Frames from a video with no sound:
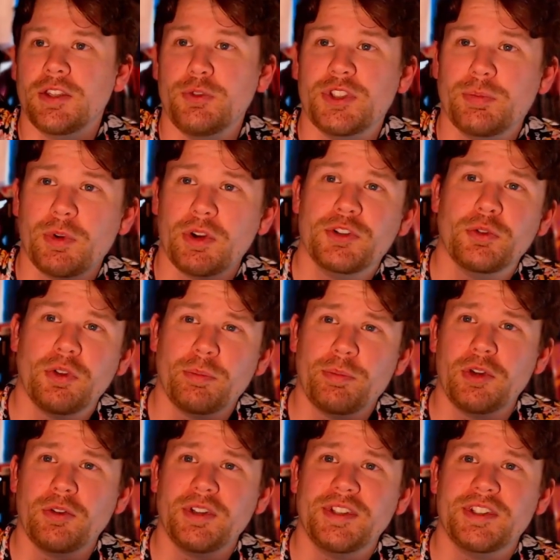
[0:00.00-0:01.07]
Use spiritual
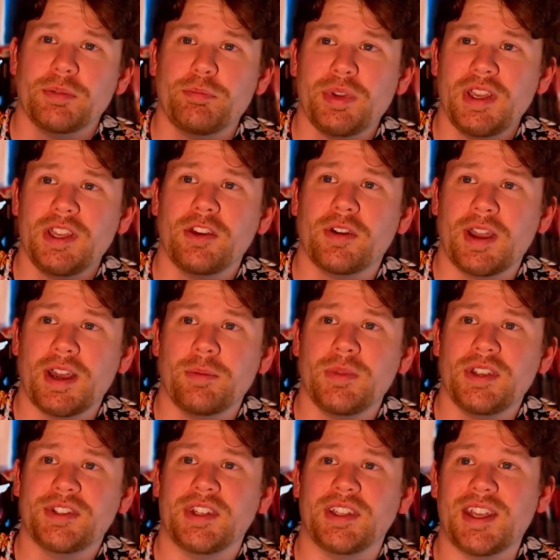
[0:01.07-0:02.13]
abilities to pit your
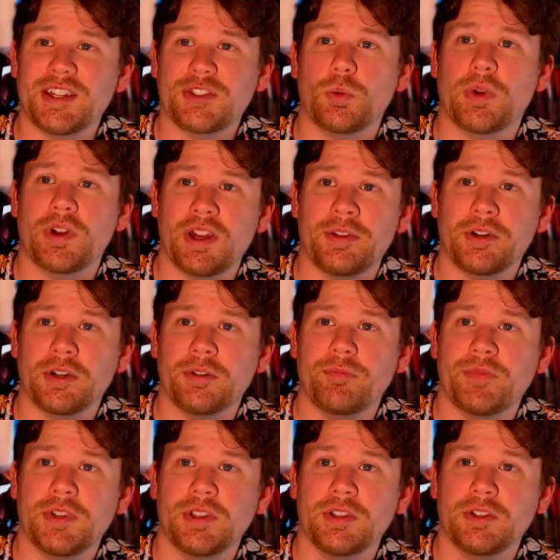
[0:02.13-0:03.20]
enemies against one another.
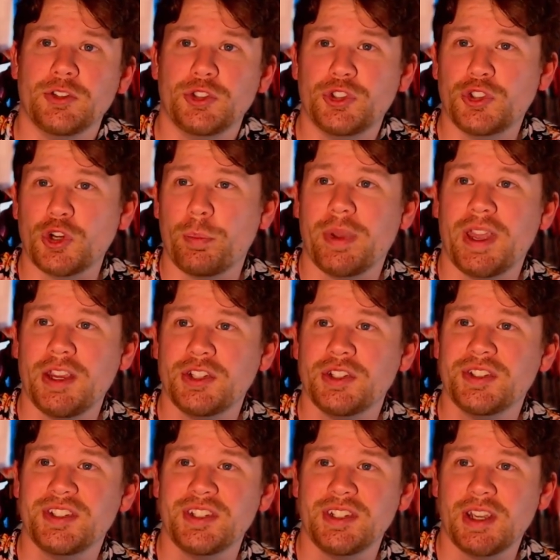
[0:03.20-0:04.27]
Show
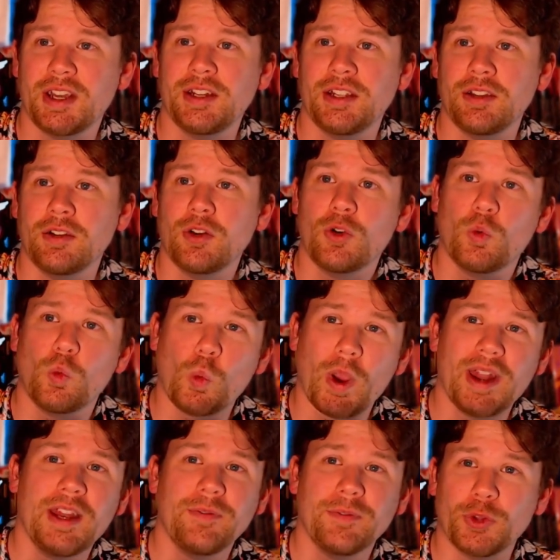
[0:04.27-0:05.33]
patience and cunning,
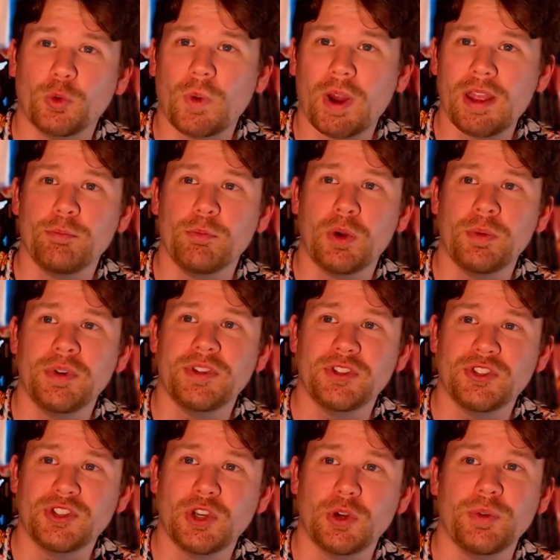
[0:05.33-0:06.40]
waiting for the right moment to
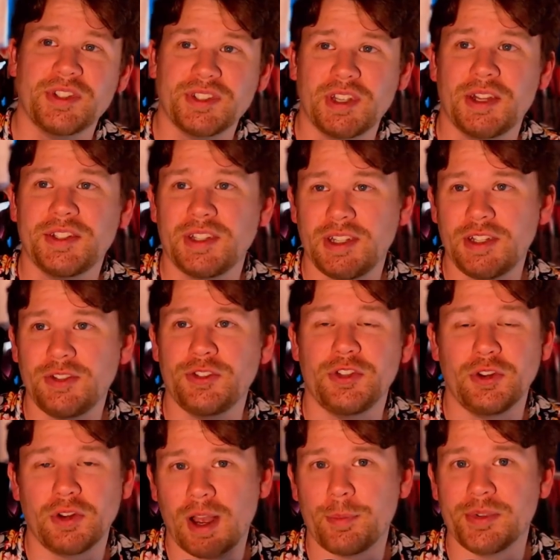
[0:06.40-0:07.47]
sow dissent into
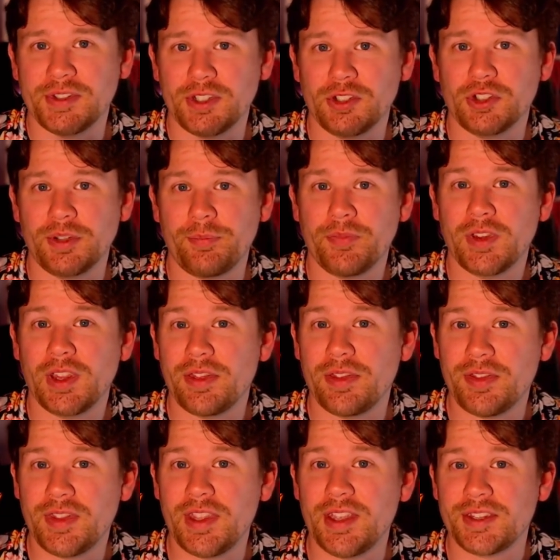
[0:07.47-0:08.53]
your opposition.
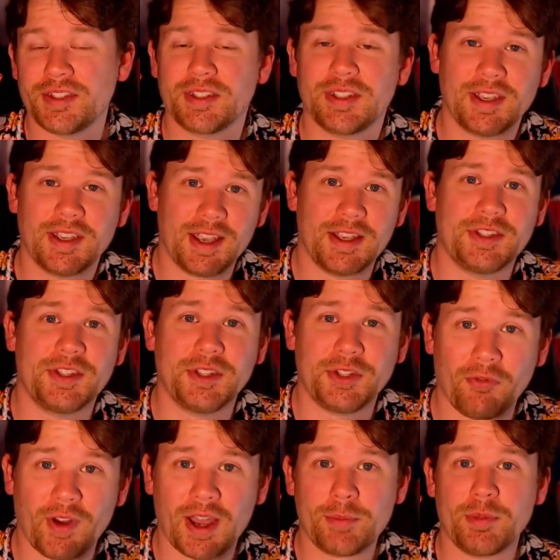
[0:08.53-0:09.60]
This is the
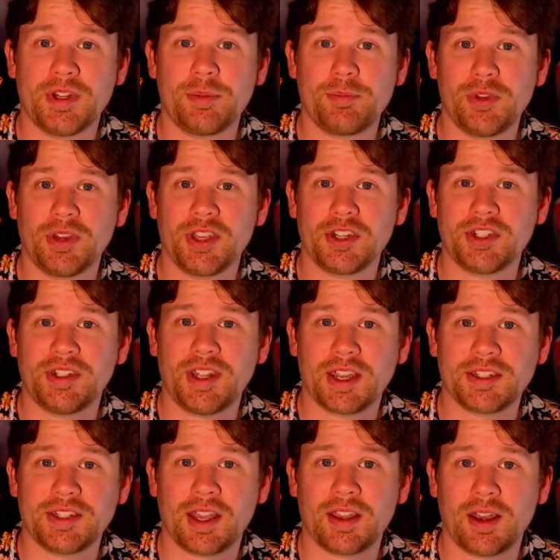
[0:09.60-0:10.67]
Divine Manipulation
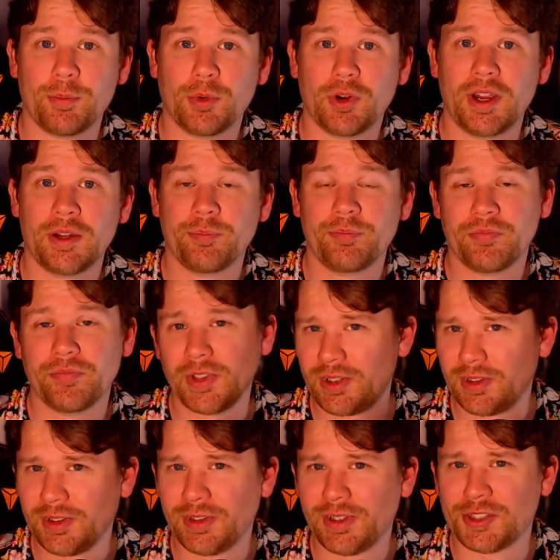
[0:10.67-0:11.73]
deck tech upgrade.
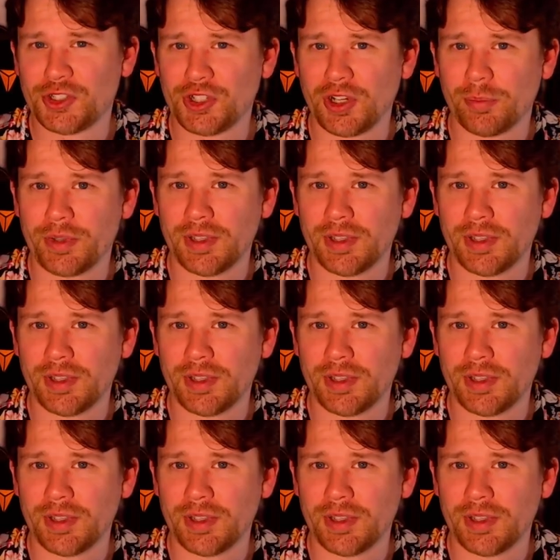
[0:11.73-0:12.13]
Let's jump